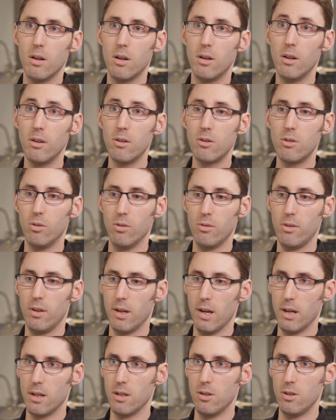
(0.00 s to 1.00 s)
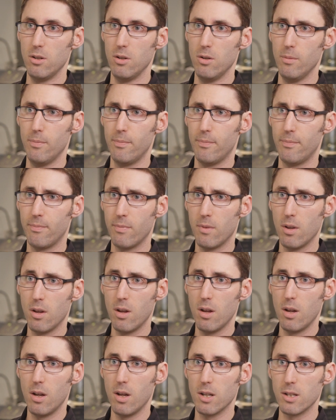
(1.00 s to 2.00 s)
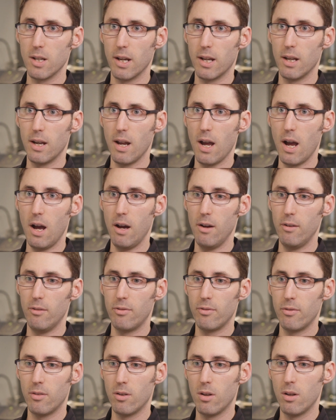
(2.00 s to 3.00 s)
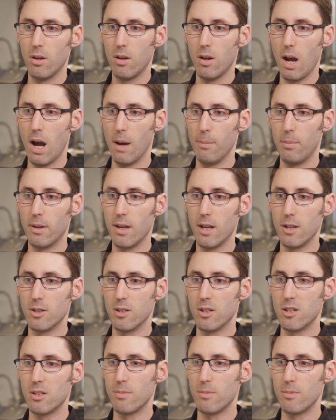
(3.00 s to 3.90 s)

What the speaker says: Another cool thing I can do is I can have applications